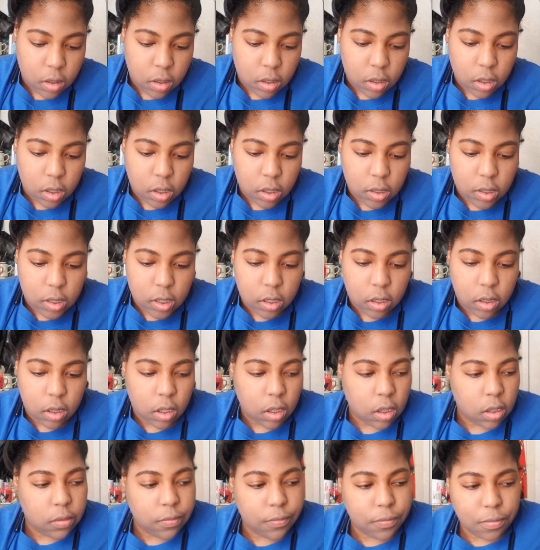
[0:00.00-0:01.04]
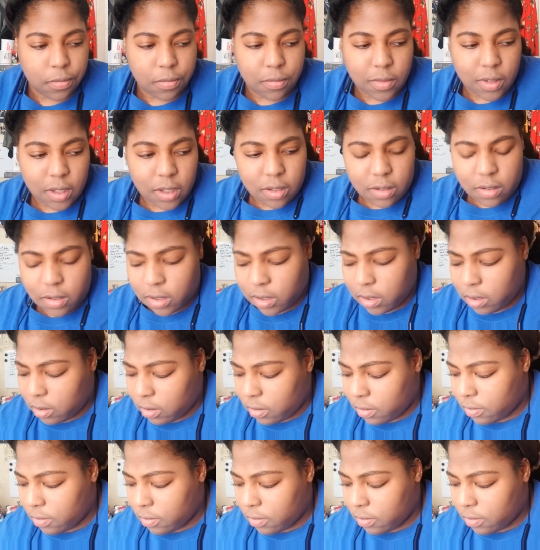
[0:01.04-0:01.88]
concealer, and this will just